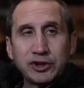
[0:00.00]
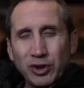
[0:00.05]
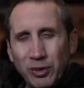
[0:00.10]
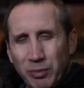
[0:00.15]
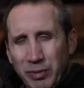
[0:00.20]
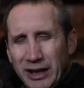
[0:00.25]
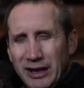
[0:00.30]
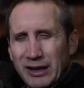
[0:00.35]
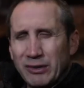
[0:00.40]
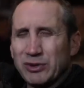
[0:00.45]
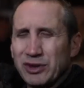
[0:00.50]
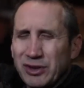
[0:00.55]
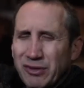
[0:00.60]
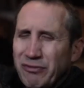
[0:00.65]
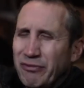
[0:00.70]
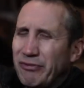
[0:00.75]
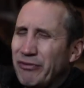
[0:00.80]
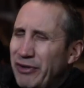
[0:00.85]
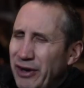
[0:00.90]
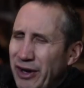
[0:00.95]
Benetton was a
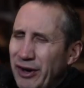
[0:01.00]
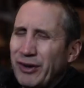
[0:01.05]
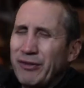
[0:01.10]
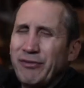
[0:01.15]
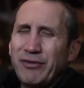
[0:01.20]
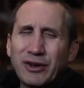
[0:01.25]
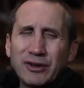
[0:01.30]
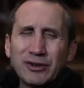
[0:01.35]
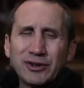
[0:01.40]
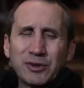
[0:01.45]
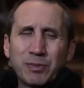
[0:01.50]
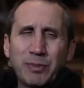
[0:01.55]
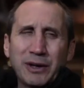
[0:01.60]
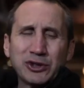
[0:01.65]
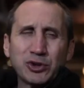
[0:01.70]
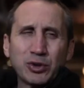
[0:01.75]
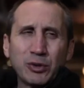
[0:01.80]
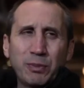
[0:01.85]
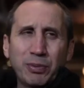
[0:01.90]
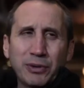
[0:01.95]
very, very
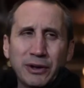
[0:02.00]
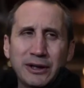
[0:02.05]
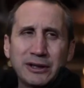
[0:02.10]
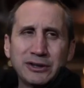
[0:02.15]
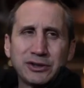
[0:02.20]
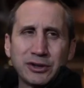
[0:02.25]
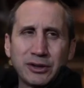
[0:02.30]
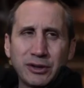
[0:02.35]
special place,